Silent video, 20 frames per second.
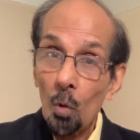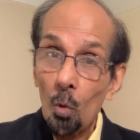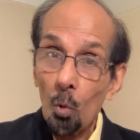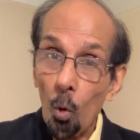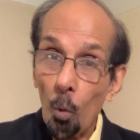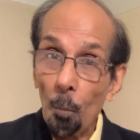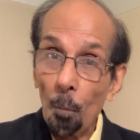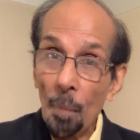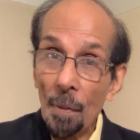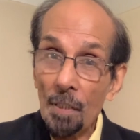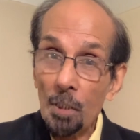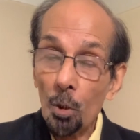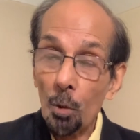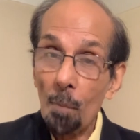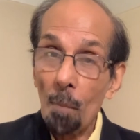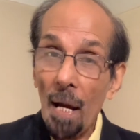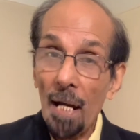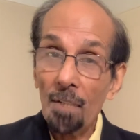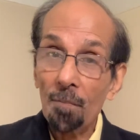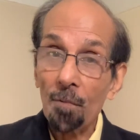Open your
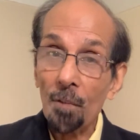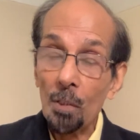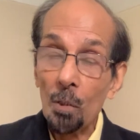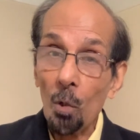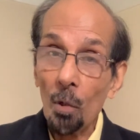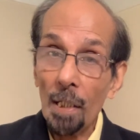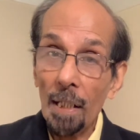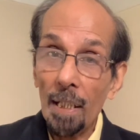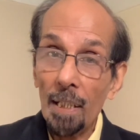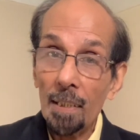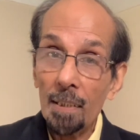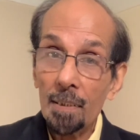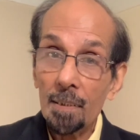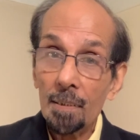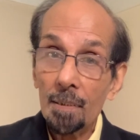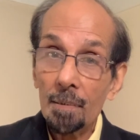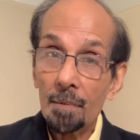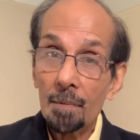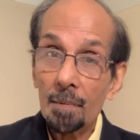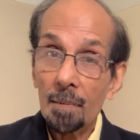mind for knowledge
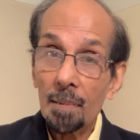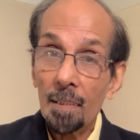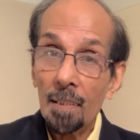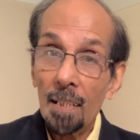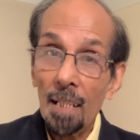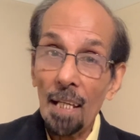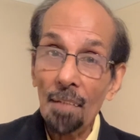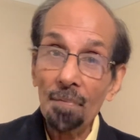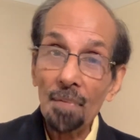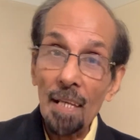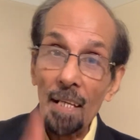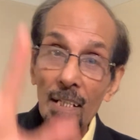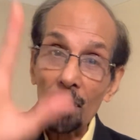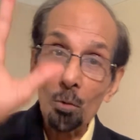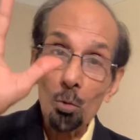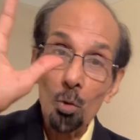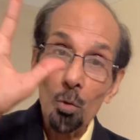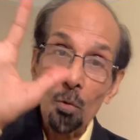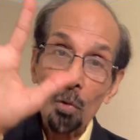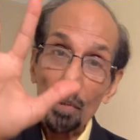and then
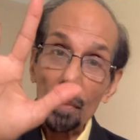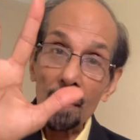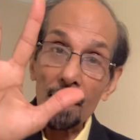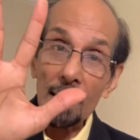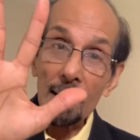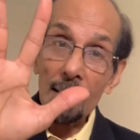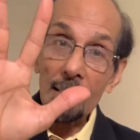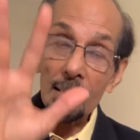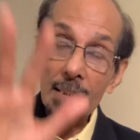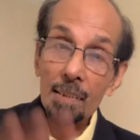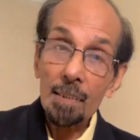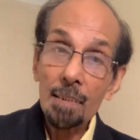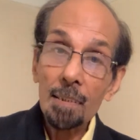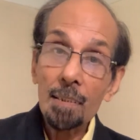go for this.